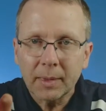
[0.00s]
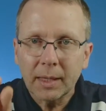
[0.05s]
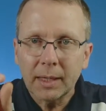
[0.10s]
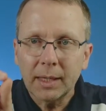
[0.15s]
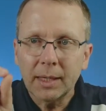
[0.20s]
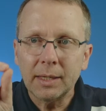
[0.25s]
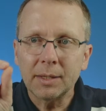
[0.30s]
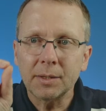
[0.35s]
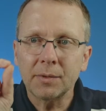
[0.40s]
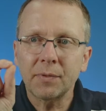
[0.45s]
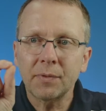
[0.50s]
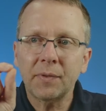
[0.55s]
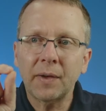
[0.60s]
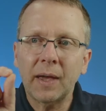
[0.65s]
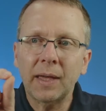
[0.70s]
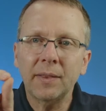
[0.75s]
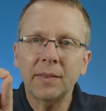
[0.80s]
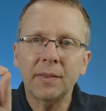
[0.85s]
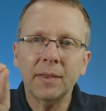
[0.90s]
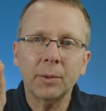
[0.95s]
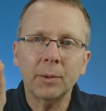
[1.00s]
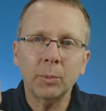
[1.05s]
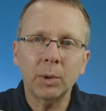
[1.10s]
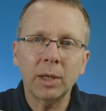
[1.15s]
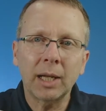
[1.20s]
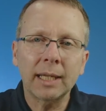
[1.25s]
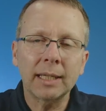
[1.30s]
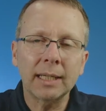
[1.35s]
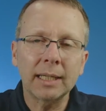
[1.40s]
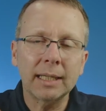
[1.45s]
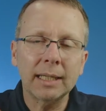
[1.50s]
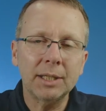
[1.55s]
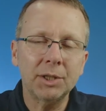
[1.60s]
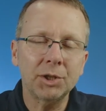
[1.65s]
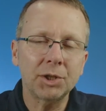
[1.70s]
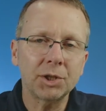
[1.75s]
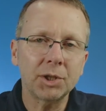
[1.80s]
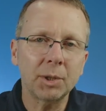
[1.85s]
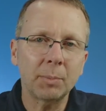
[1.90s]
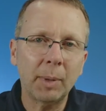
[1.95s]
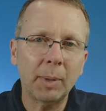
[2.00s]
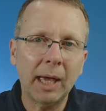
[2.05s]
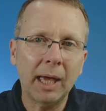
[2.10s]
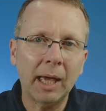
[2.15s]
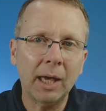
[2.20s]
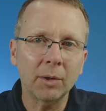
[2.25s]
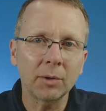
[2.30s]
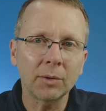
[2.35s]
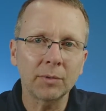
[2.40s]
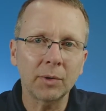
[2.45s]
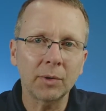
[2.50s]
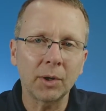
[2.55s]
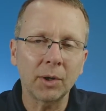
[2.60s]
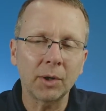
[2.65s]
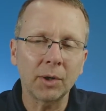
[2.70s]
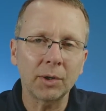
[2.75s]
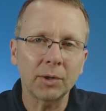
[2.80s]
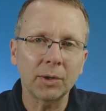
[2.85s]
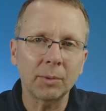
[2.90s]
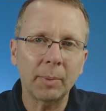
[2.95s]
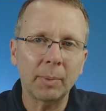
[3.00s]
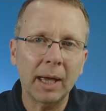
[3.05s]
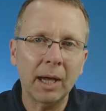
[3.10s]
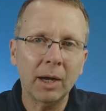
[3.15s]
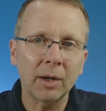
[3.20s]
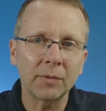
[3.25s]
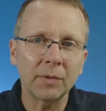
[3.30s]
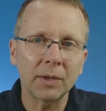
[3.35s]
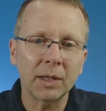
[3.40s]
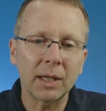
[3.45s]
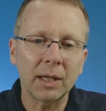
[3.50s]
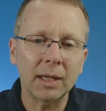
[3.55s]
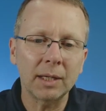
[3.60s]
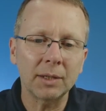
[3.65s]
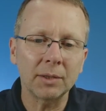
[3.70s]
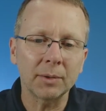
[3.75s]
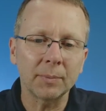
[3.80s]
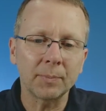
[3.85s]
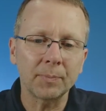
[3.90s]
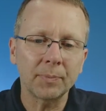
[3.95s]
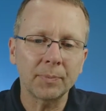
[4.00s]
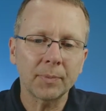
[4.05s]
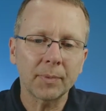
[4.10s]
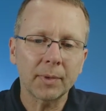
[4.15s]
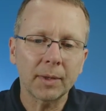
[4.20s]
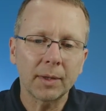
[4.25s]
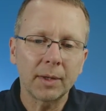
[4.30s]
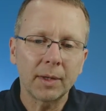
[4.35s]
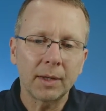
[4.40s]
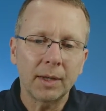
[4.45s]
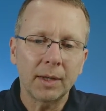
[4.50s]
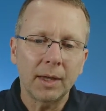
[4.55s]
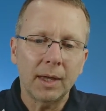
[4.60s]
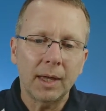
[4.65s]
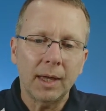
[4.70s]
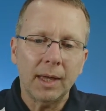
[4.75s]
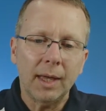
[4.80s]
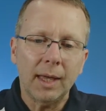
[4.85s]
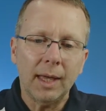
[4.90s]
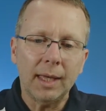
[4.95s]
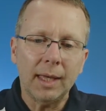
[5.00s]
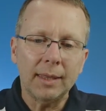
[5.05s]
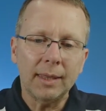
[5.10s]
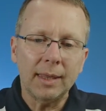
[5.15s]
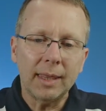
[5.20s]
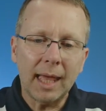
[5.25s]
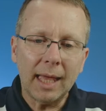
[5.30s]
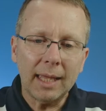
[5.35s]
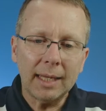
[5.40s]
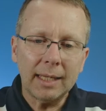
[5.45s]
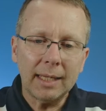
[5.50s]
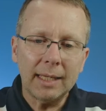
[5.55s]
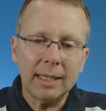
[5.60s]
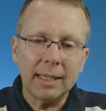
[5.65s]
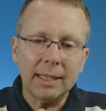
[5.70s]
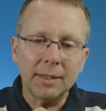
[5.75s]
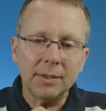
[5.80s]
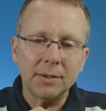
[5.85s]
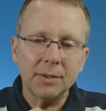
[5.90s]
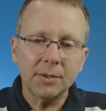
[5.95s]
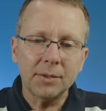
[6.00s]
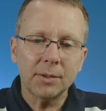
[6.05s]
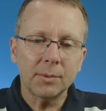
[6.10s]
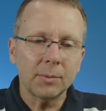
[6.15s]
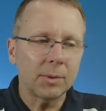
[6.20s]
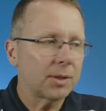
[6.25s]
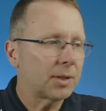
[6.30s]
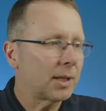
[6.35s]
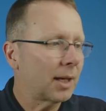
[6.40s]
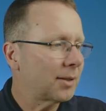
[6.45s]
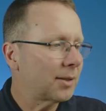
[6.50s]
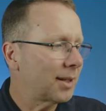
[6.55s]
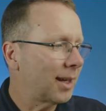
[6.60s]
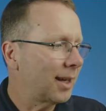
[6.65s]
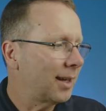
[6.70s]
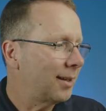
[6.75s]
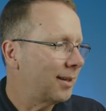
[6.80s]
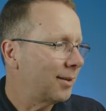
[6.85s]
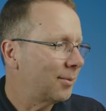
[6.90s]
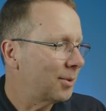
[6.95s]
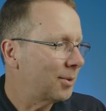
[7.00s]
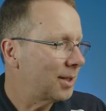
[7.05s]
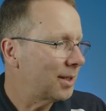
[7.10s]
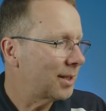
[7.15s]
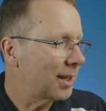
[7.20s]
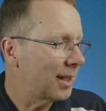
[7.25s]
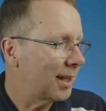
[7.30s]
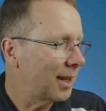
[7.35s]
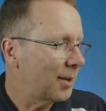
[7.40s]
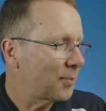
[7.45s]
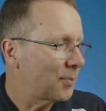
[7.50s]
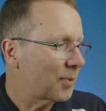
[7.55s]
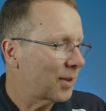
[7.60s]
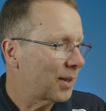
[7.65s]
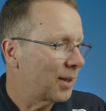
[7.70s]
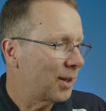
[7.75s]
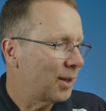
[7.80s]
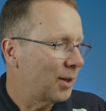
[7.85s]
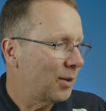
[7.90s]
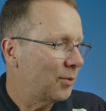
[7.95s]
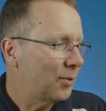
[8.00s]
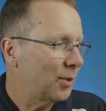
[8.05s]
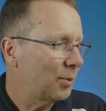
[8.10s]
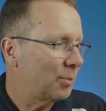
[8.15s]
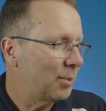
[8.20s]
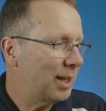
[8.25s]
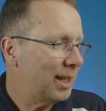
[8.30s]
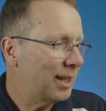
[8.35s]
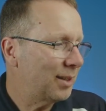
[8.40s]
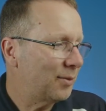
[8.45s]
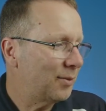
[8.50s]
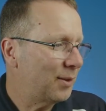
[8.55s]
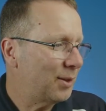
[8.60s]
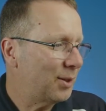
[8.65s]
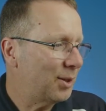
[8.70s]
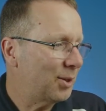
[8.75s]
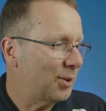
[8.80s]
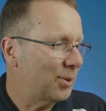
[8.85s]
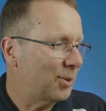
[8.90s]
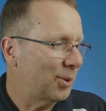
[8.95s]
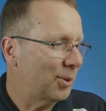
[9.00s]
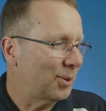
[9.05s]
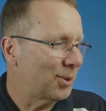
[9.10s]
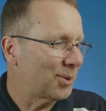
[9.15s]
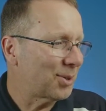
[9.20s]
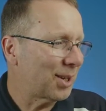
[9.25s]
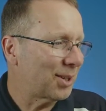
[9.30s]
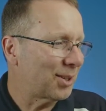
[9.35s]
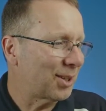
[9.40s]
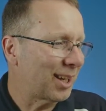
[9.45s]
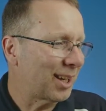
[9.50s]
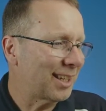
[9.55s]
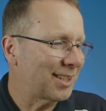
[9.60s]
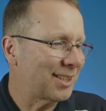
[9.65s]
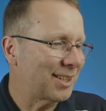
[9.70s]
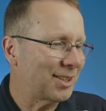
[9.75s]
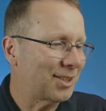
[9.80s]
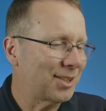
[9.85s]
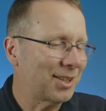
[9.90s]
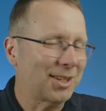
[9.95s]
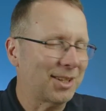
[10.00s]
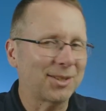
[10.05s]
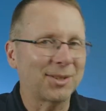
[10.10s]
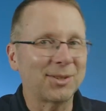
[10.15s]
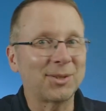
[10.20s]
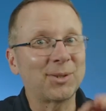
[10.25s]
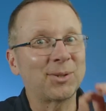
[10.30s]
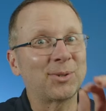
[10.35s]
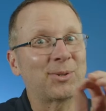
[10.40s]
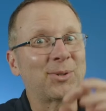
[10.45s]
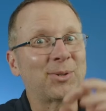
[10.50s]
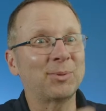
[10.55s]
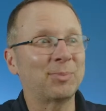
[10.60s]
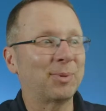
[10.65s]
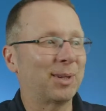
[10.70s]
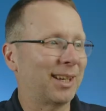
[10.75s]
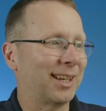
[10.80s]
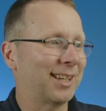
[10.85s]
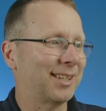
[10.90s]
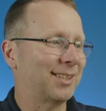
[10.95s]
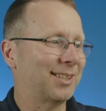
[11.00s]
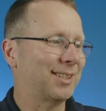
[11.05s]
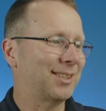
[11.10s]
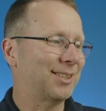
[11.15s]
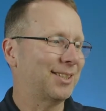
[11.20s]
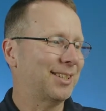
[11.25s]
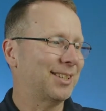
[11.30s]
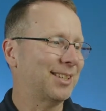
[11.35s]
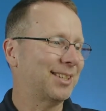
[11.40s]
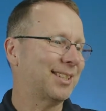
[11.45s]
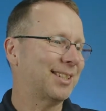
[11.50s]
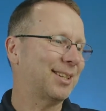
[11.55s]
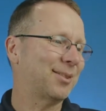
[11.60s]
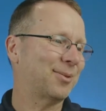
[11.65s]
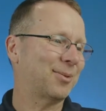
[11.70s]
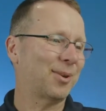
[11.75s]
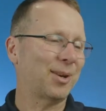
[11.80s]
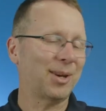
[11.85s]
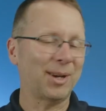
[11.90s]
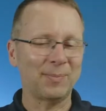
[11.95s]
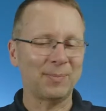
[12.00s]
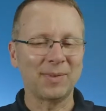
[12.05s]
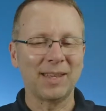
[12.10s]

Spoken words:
is faith that will unleash the power of God, the power of the kingdom. And that is, what's that say? What's he say there? For me and for you. Also classic Jesus, super classic Jesus, that's right.